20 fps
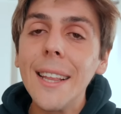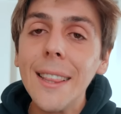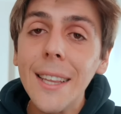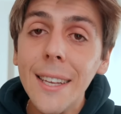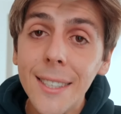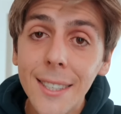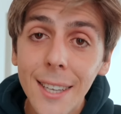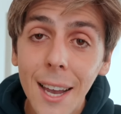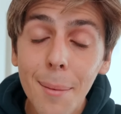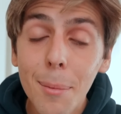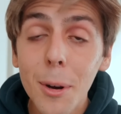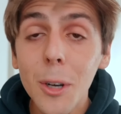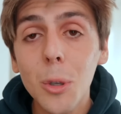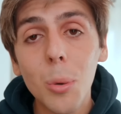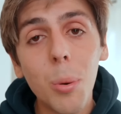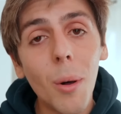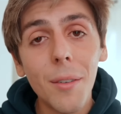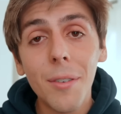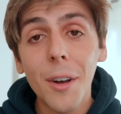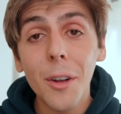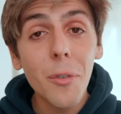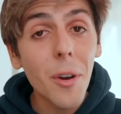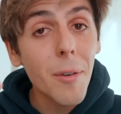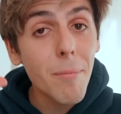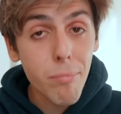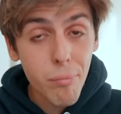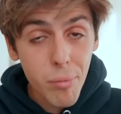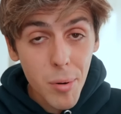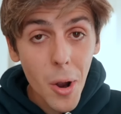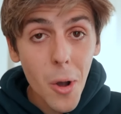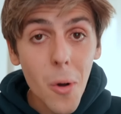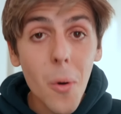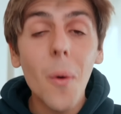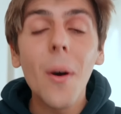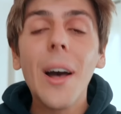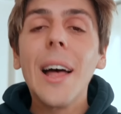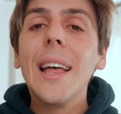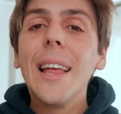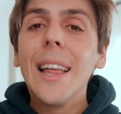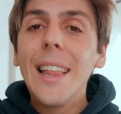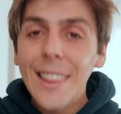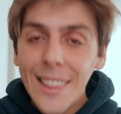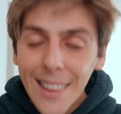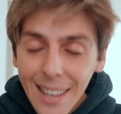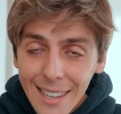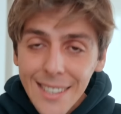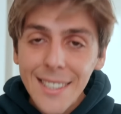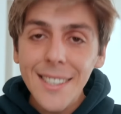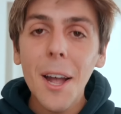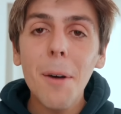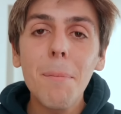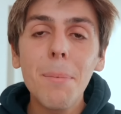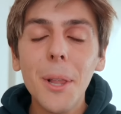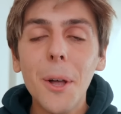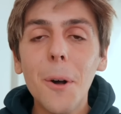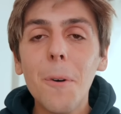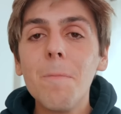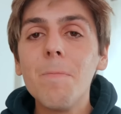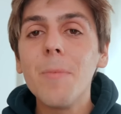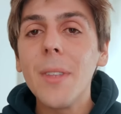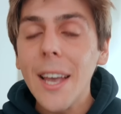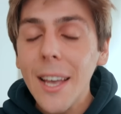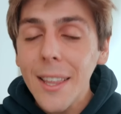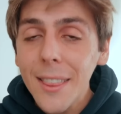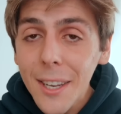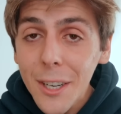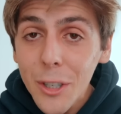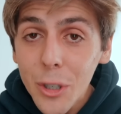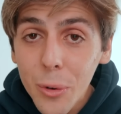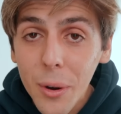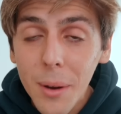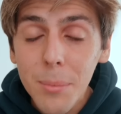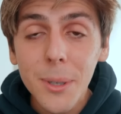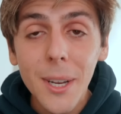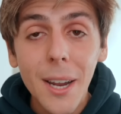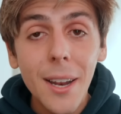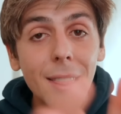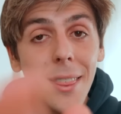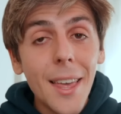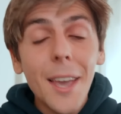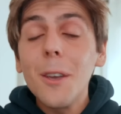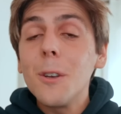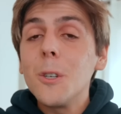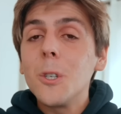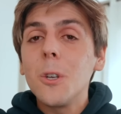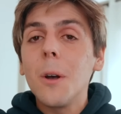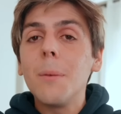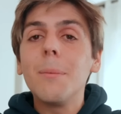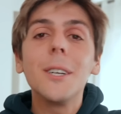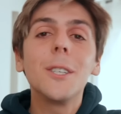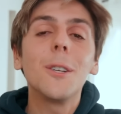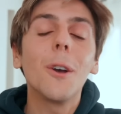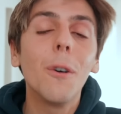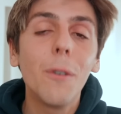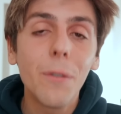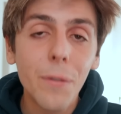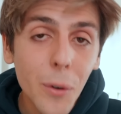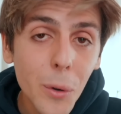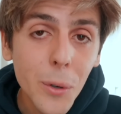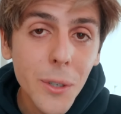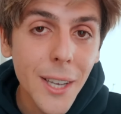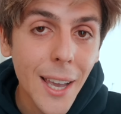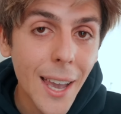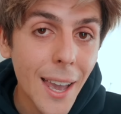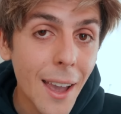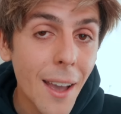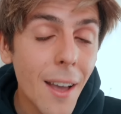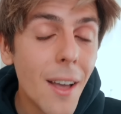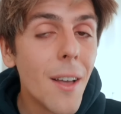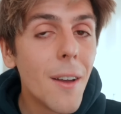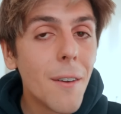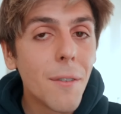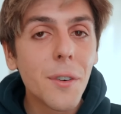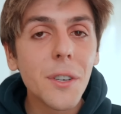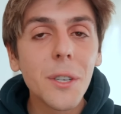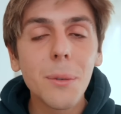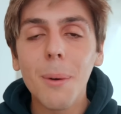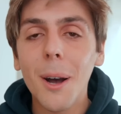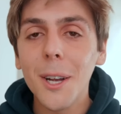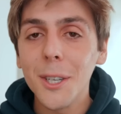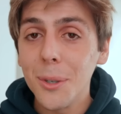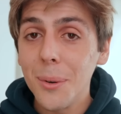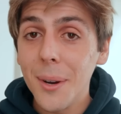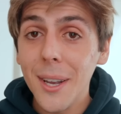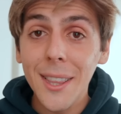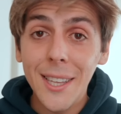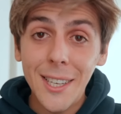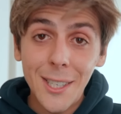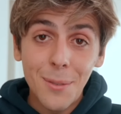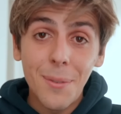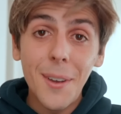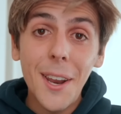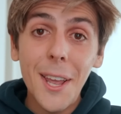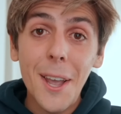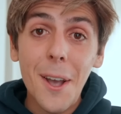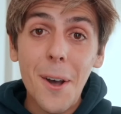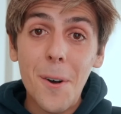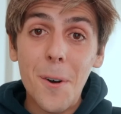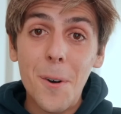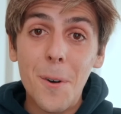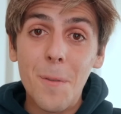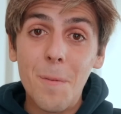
in the Cyber 1200 Pro, links down below in the description. Thank you so much, Ofuzzi, for sponsoring this video.